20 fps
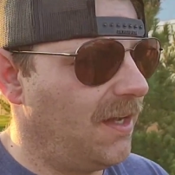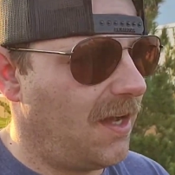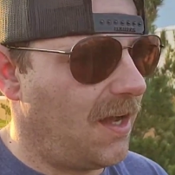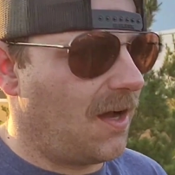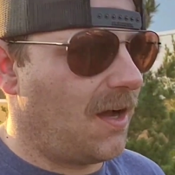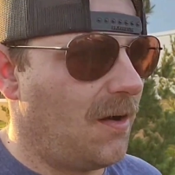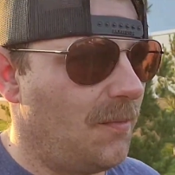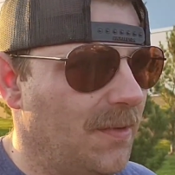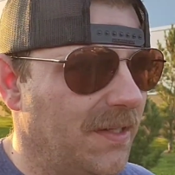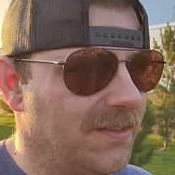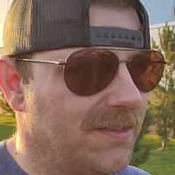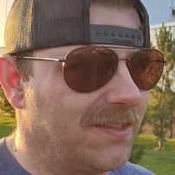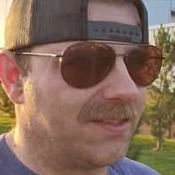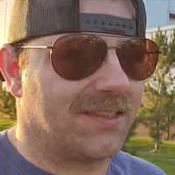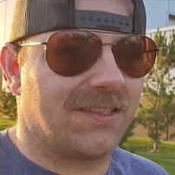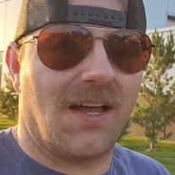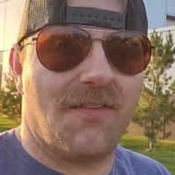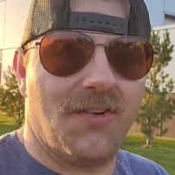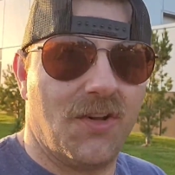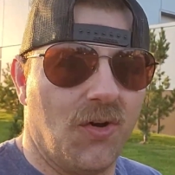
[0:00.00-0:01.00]
Um, it's
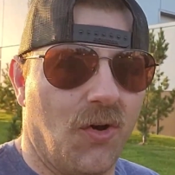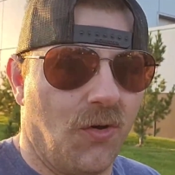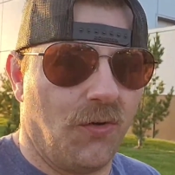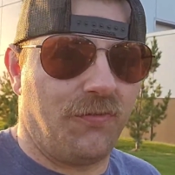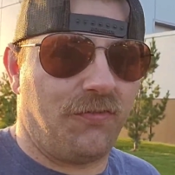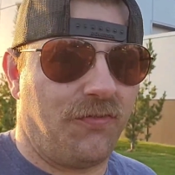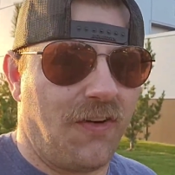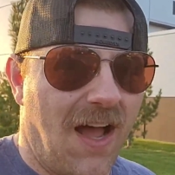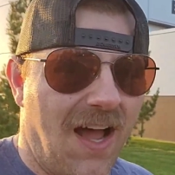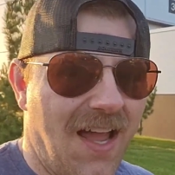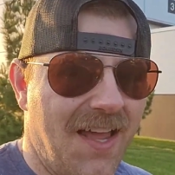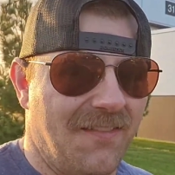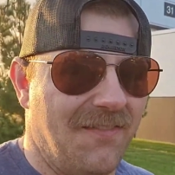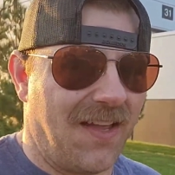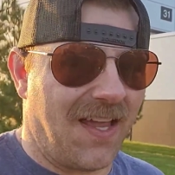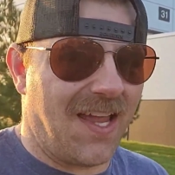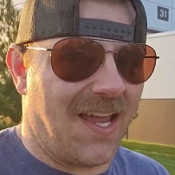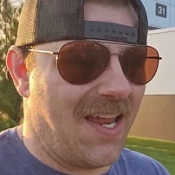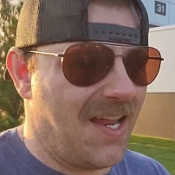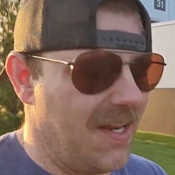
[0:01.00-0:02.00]

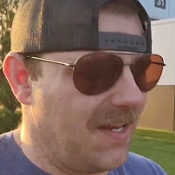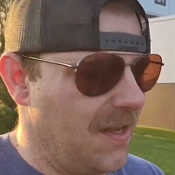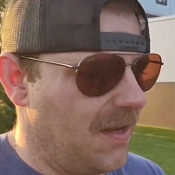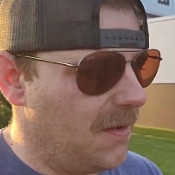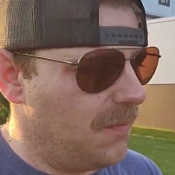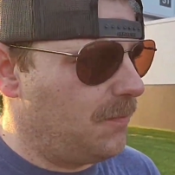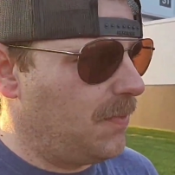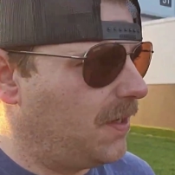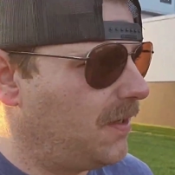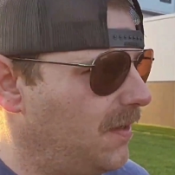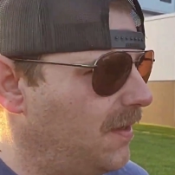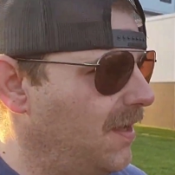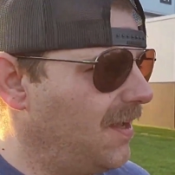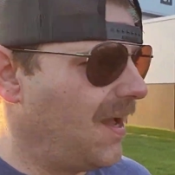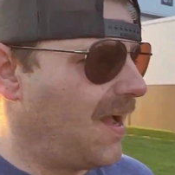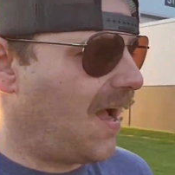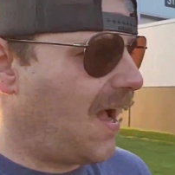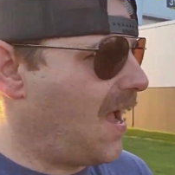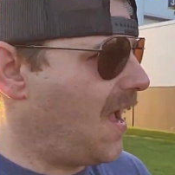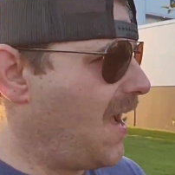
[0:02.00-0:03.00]
7.05 a.m.
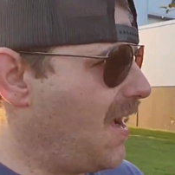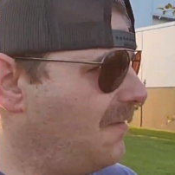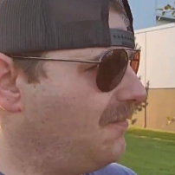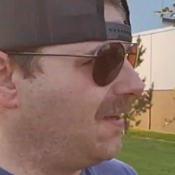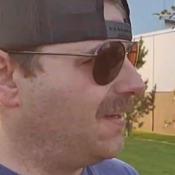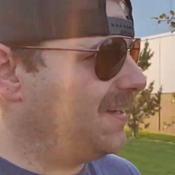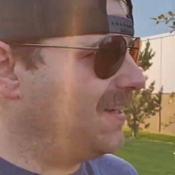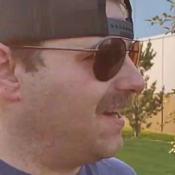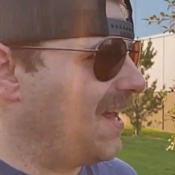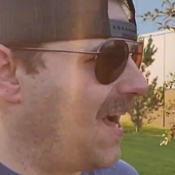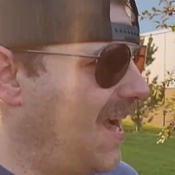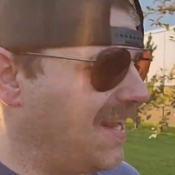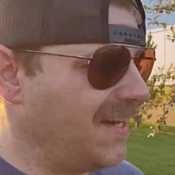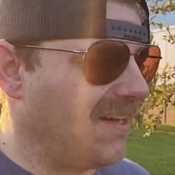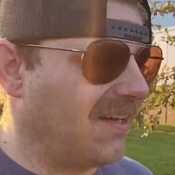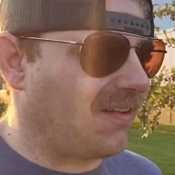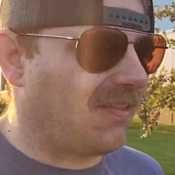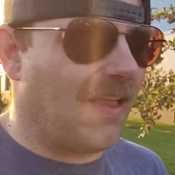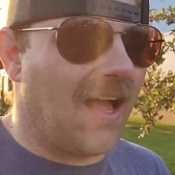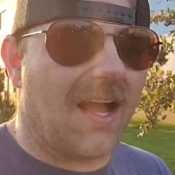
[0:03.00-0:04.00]
I have a 9
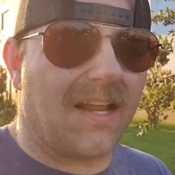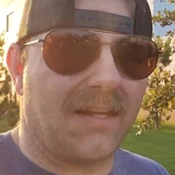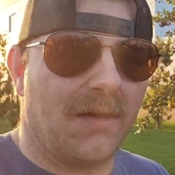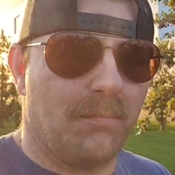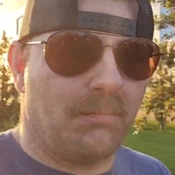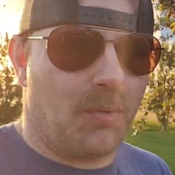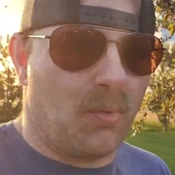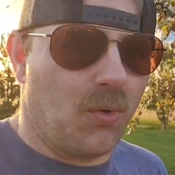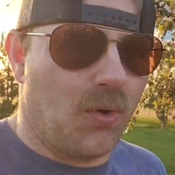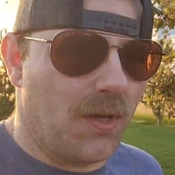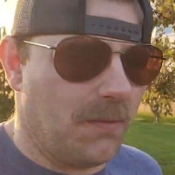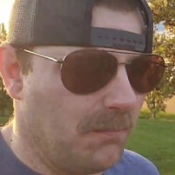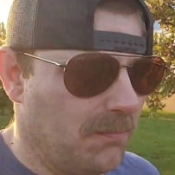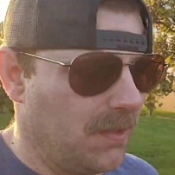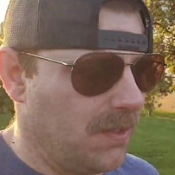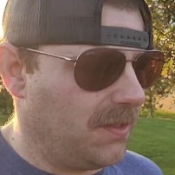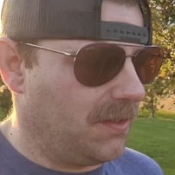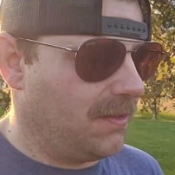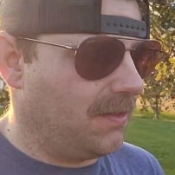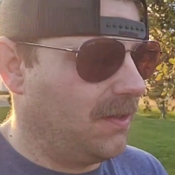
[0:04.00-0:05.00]
o'clock
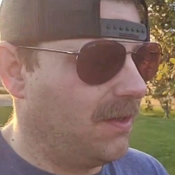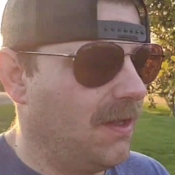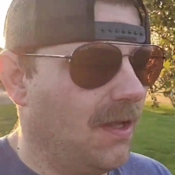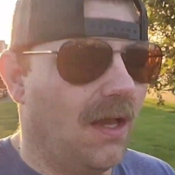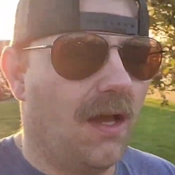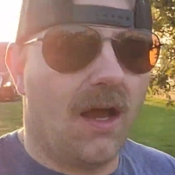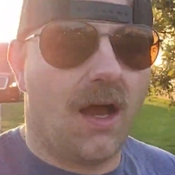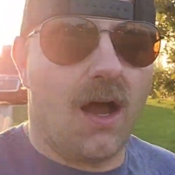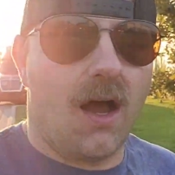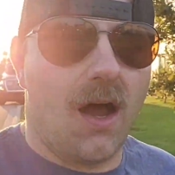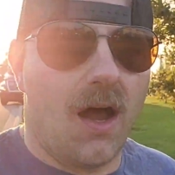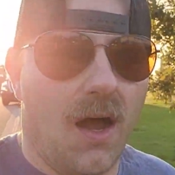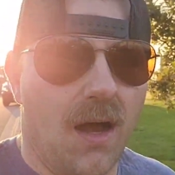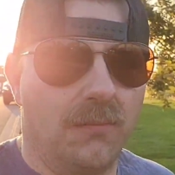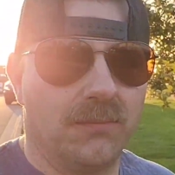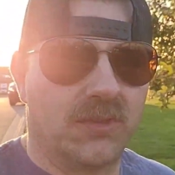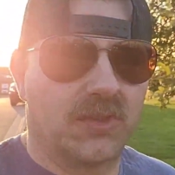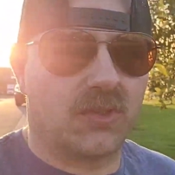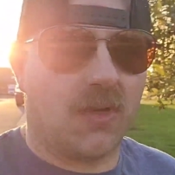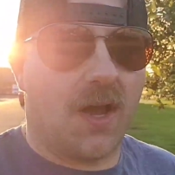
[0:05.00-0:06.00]
appointment.
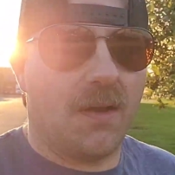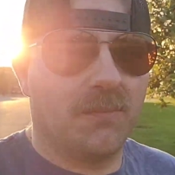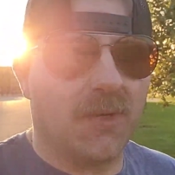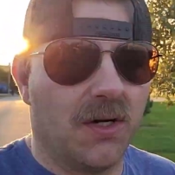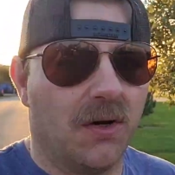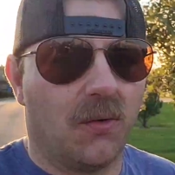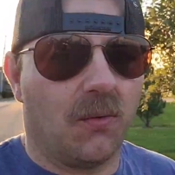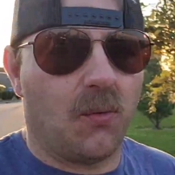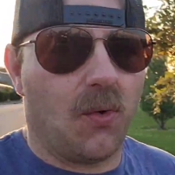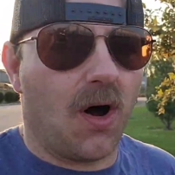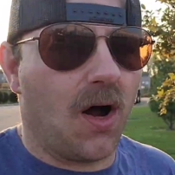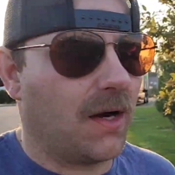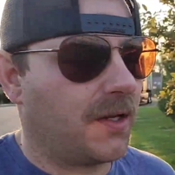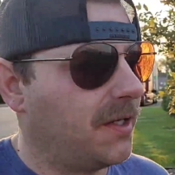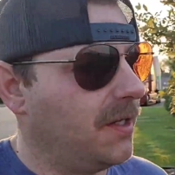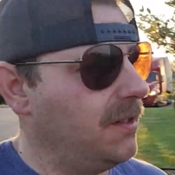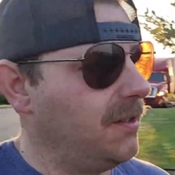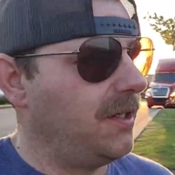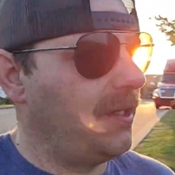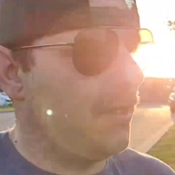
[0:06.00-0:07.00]
Um, so I'm going to walk
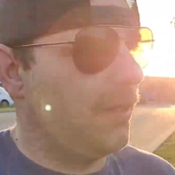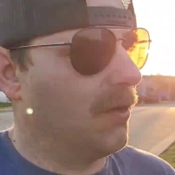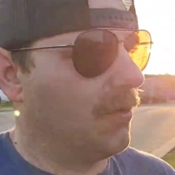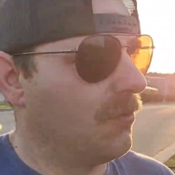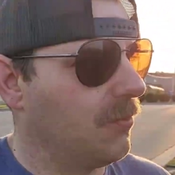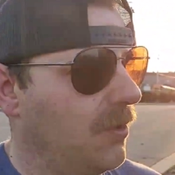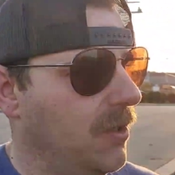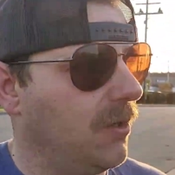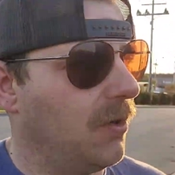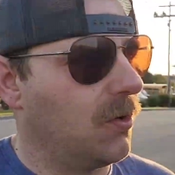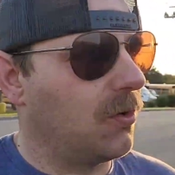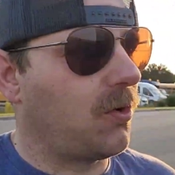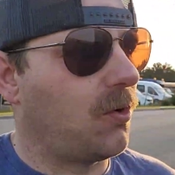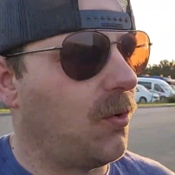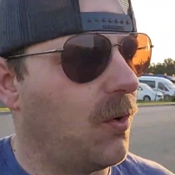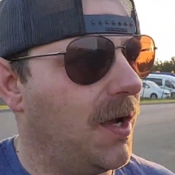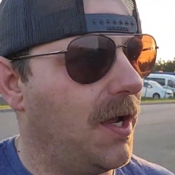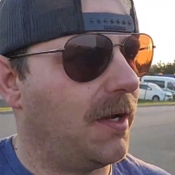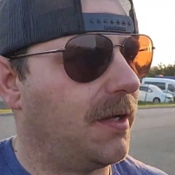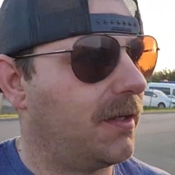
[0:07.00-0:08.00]
in here real
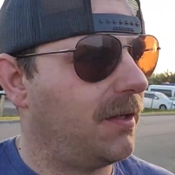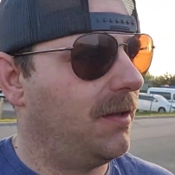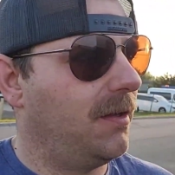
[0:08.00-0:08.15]
quick